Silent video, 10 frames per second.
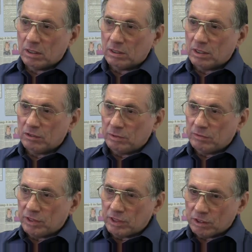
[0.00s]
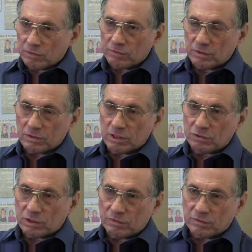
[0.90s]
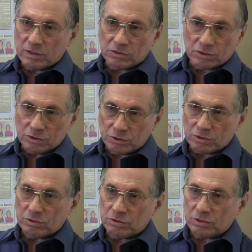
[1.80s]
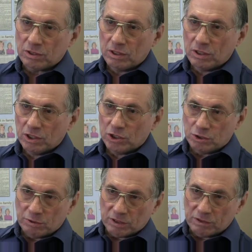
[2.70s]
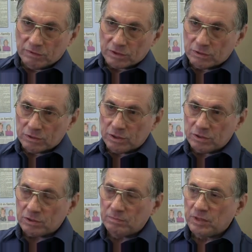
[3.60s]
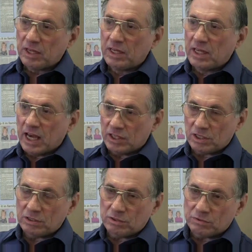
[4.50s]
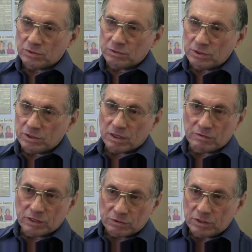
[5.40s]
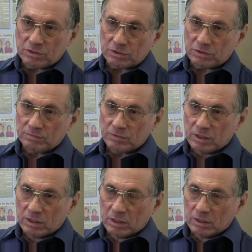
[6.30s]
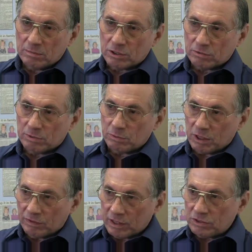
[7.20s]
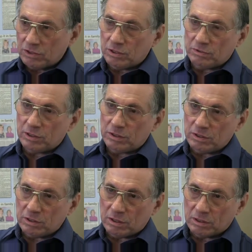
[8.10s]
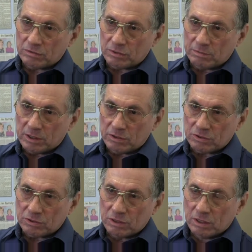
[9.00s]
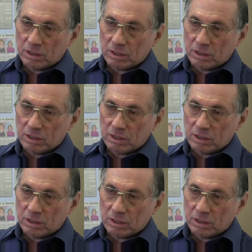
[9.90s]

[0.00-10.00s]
And they have been very helpful in trying to find solutions to our difficulties as our difficulties have increased, because my wife has deteriorated in the last few months,